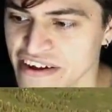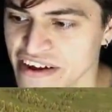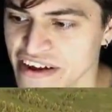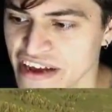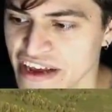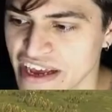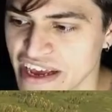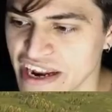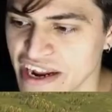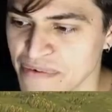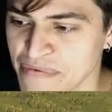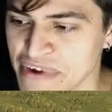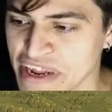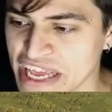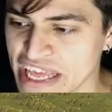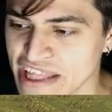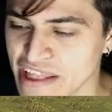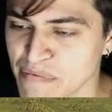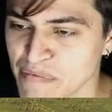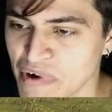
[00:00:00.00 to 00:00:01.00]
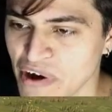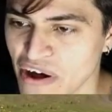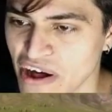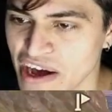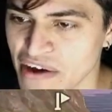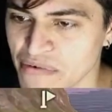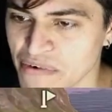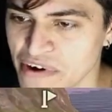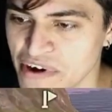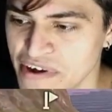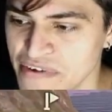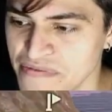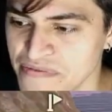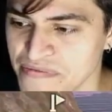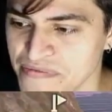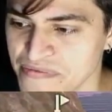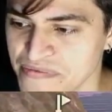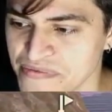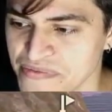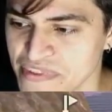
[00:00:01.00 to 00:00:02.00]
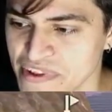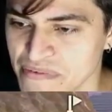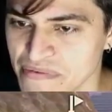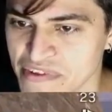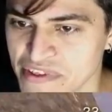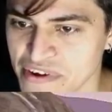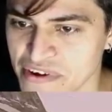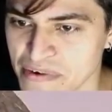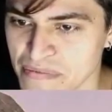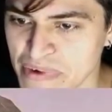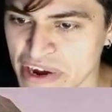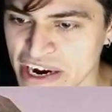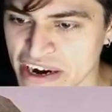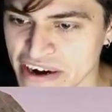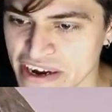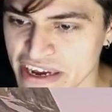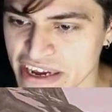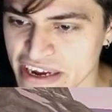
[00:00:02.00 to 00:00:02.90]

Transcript: and I'm gonna get the ball I want. I'm gonna throw a berry.